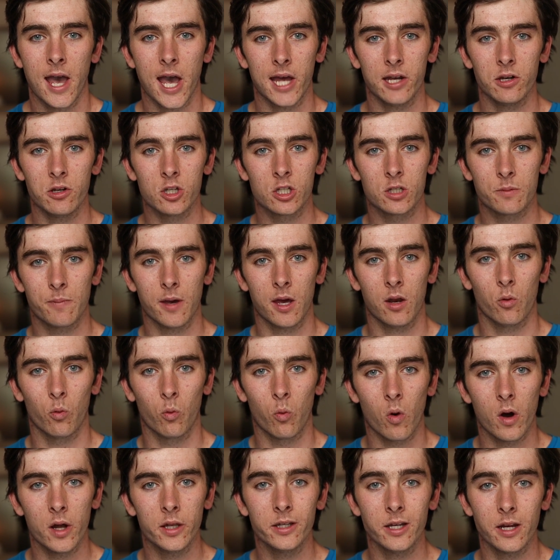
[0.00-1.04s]
and you spent
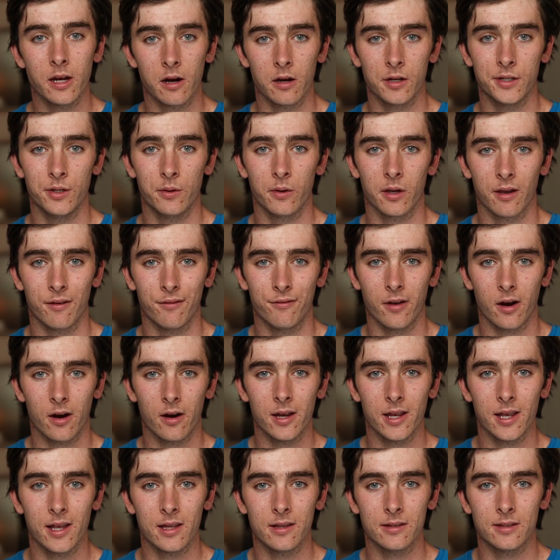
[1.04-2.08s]
one year doing a
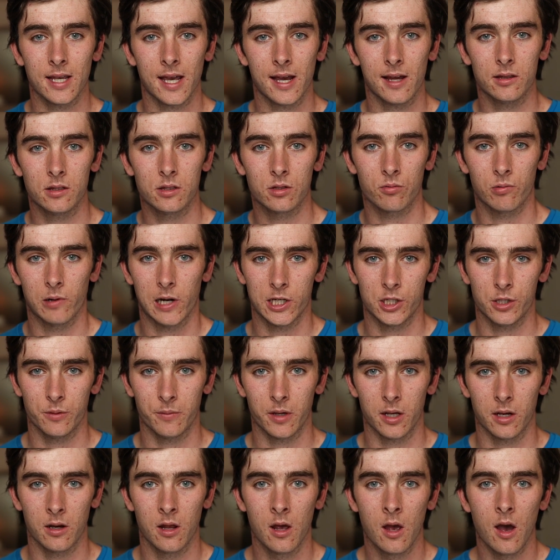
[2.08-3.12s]
very intense
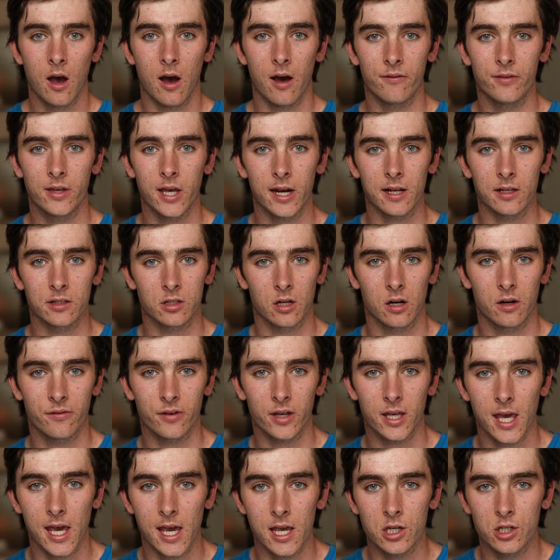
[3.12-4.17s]
regimen of getting
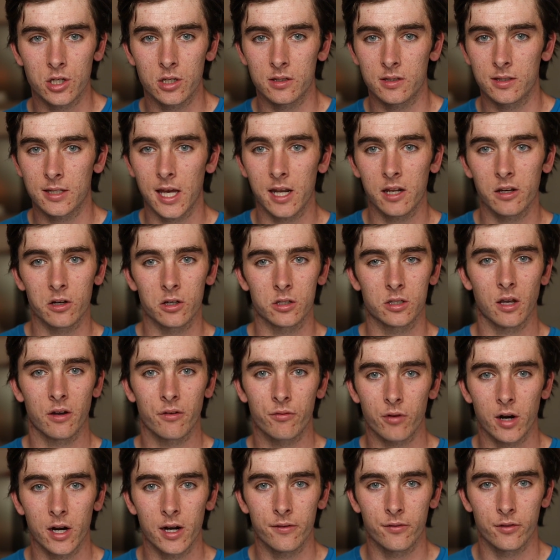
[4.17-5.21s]
certifications, getting
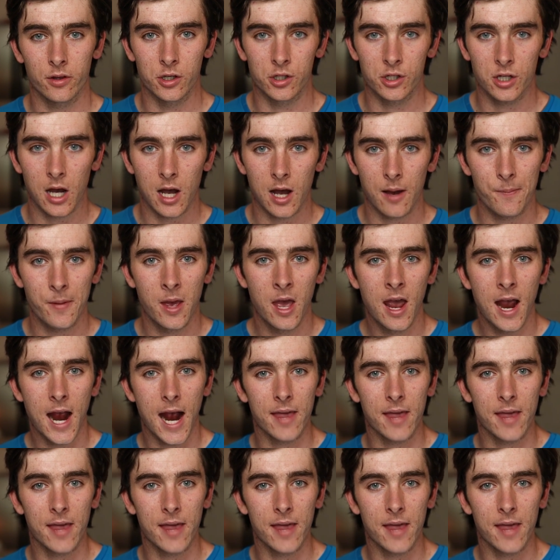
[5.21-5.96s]
yourself ready for the job,